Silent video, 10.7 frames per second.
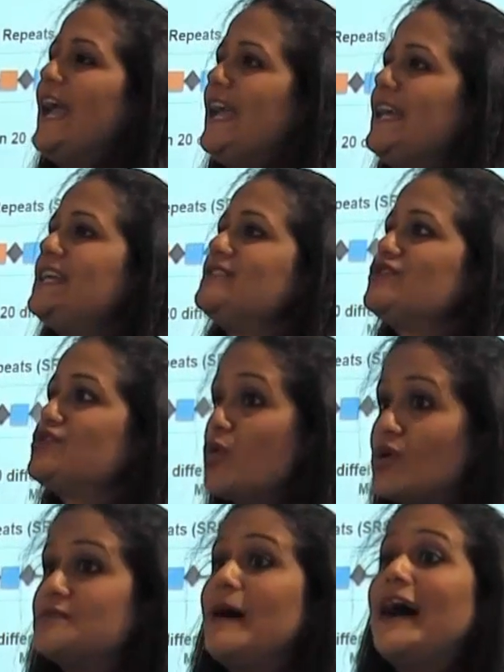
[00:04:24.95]
he
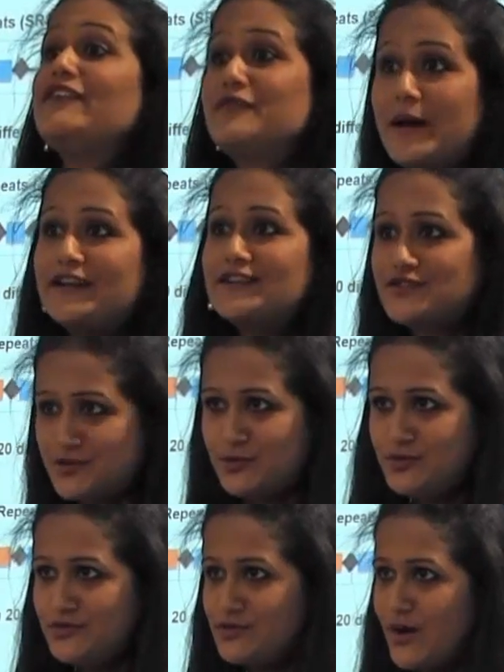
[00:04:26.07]
chose bioinformatics
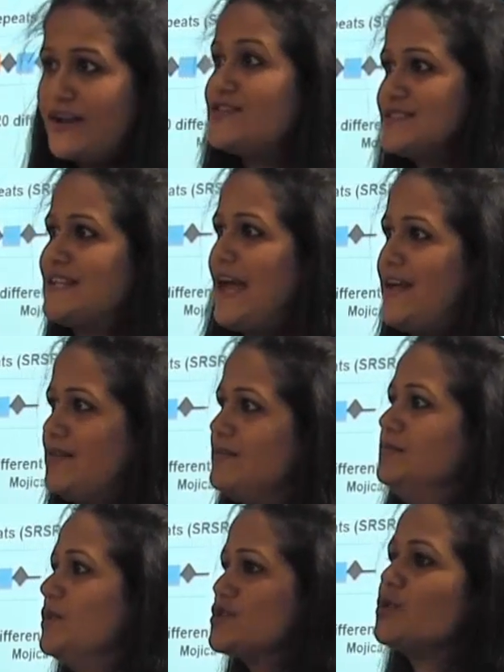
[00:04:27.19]
tool to understand
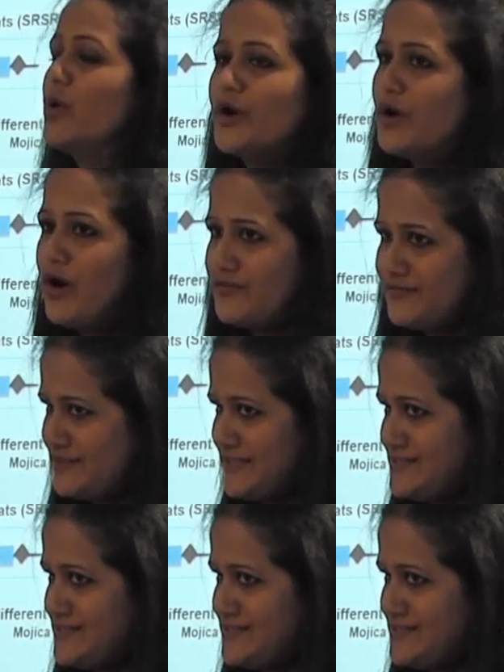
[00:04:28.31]
what's going on with